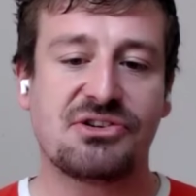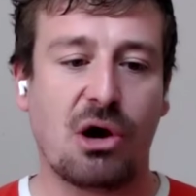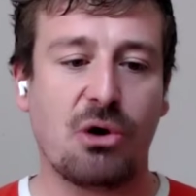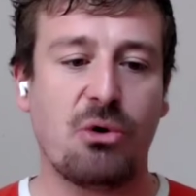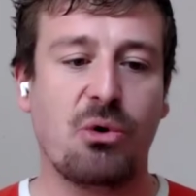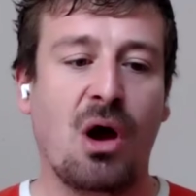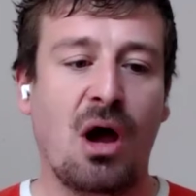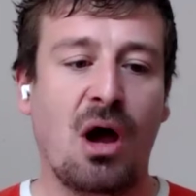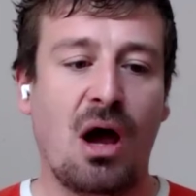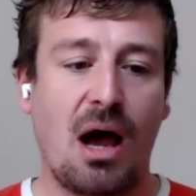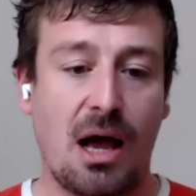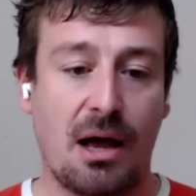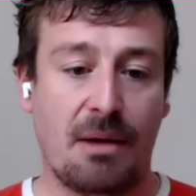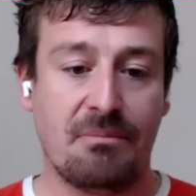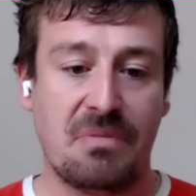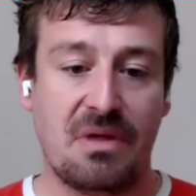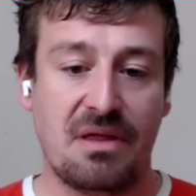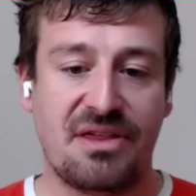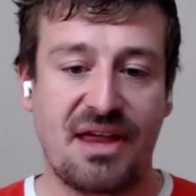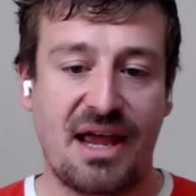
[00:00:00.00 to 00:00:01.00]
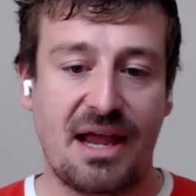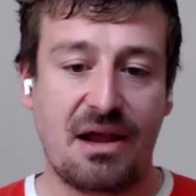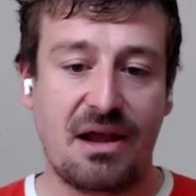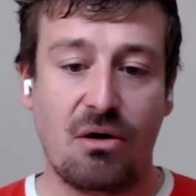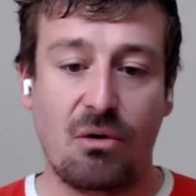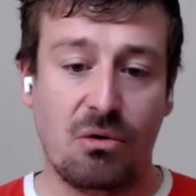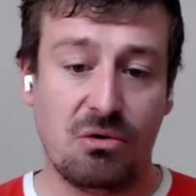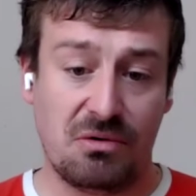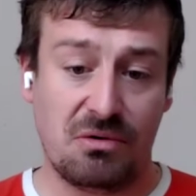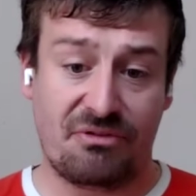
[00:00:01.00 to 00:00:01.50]
So
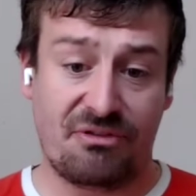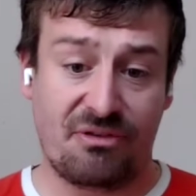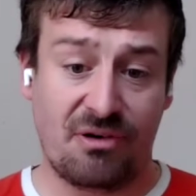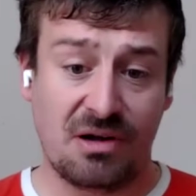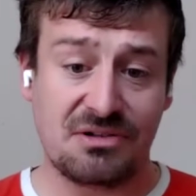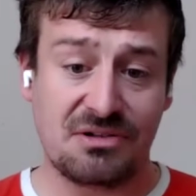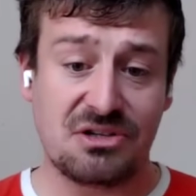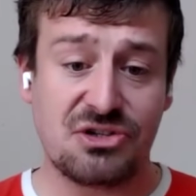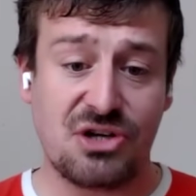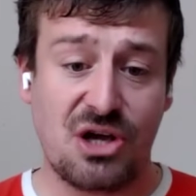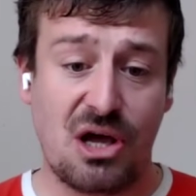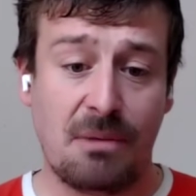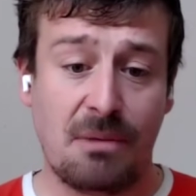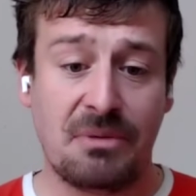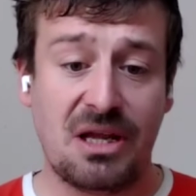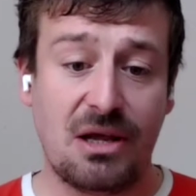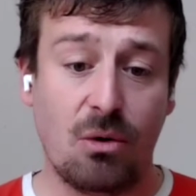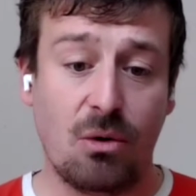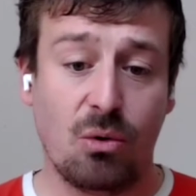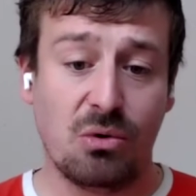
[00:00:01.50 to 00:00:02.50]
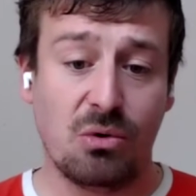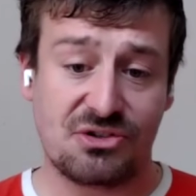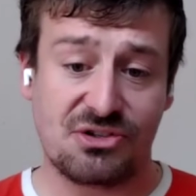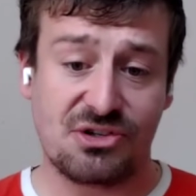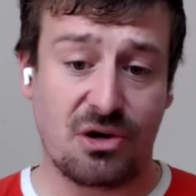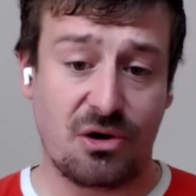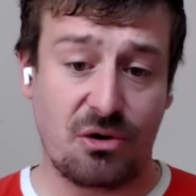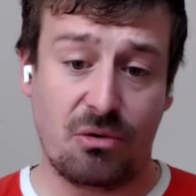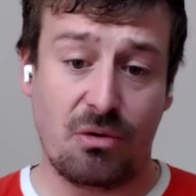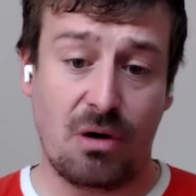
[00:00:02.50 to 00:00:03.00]
France and Germany
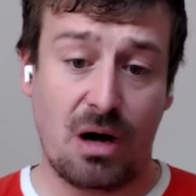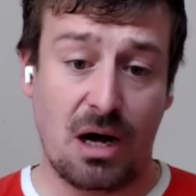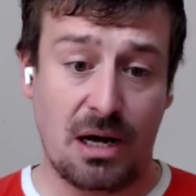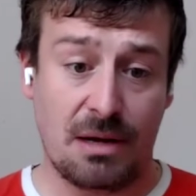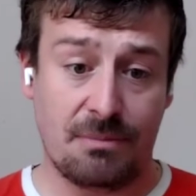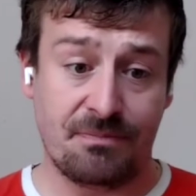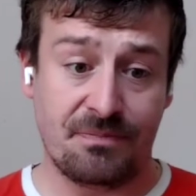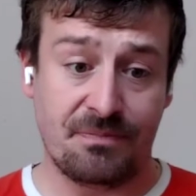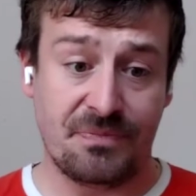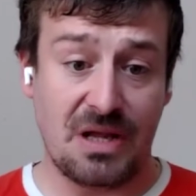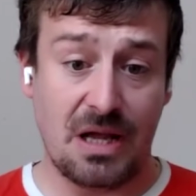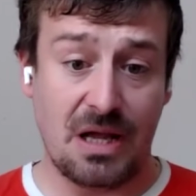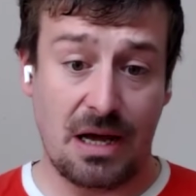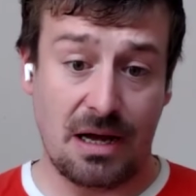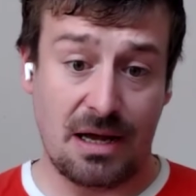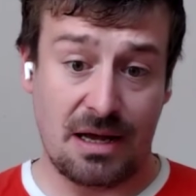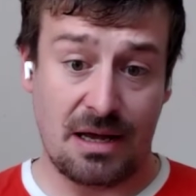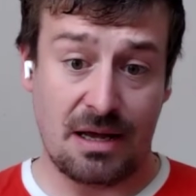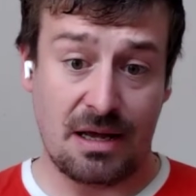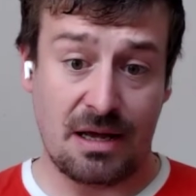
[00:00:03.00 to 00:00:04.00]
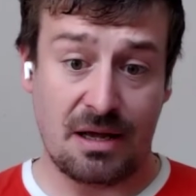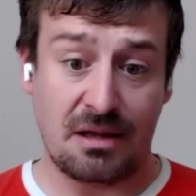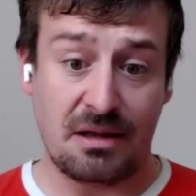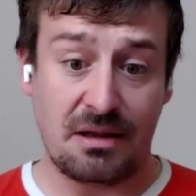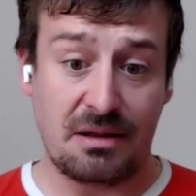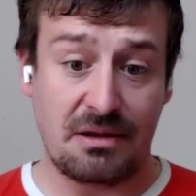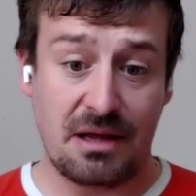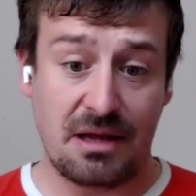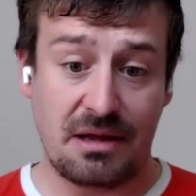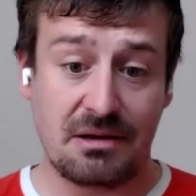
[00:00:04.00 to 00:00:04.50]
also,
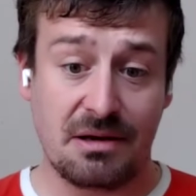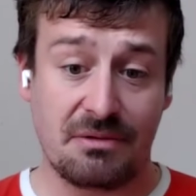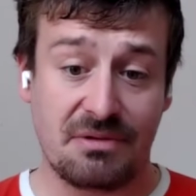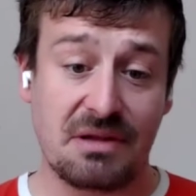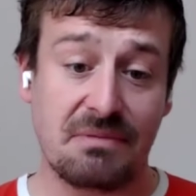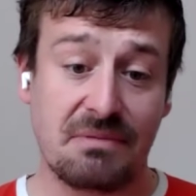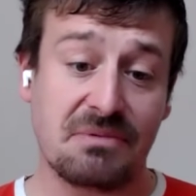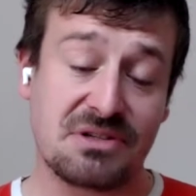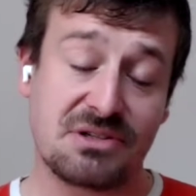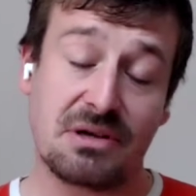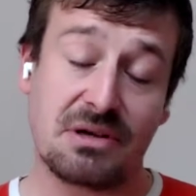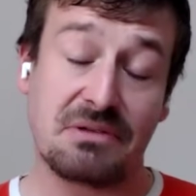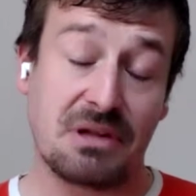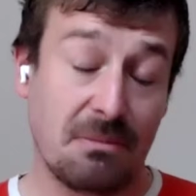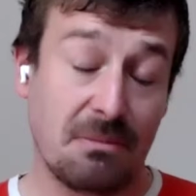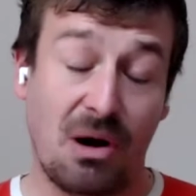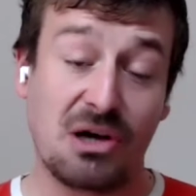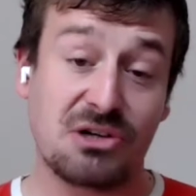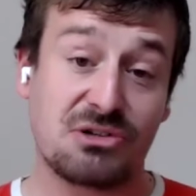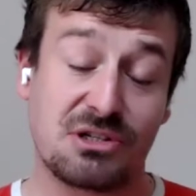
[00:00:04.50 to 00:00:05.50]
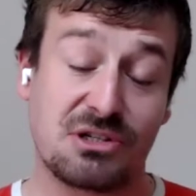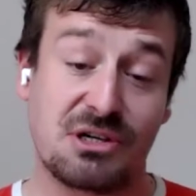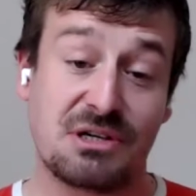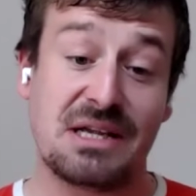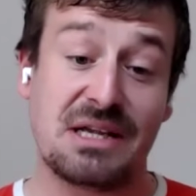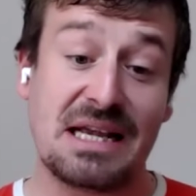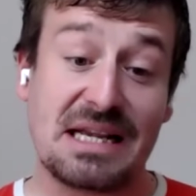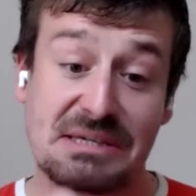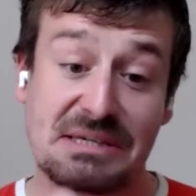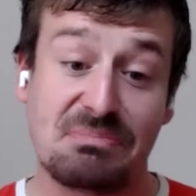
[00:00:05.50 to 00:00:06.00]
the Maastricht
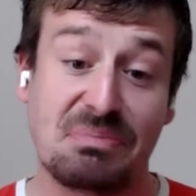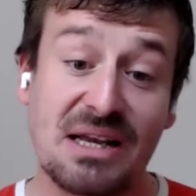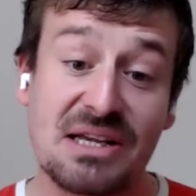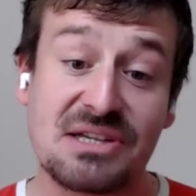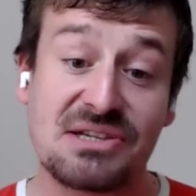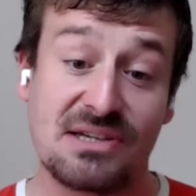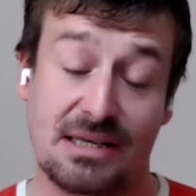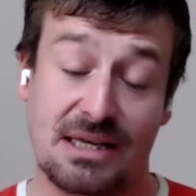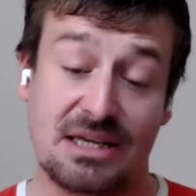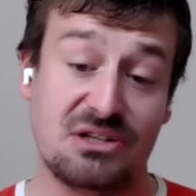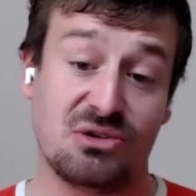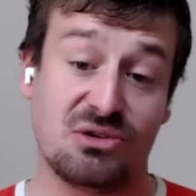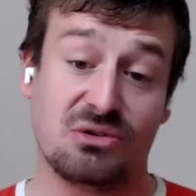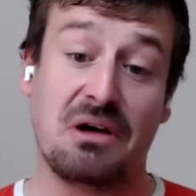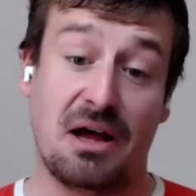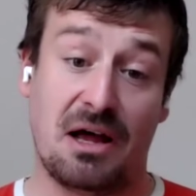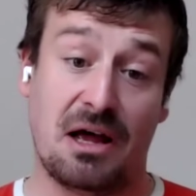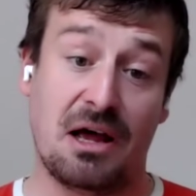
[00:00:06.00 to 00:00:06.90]
Treaty explicitly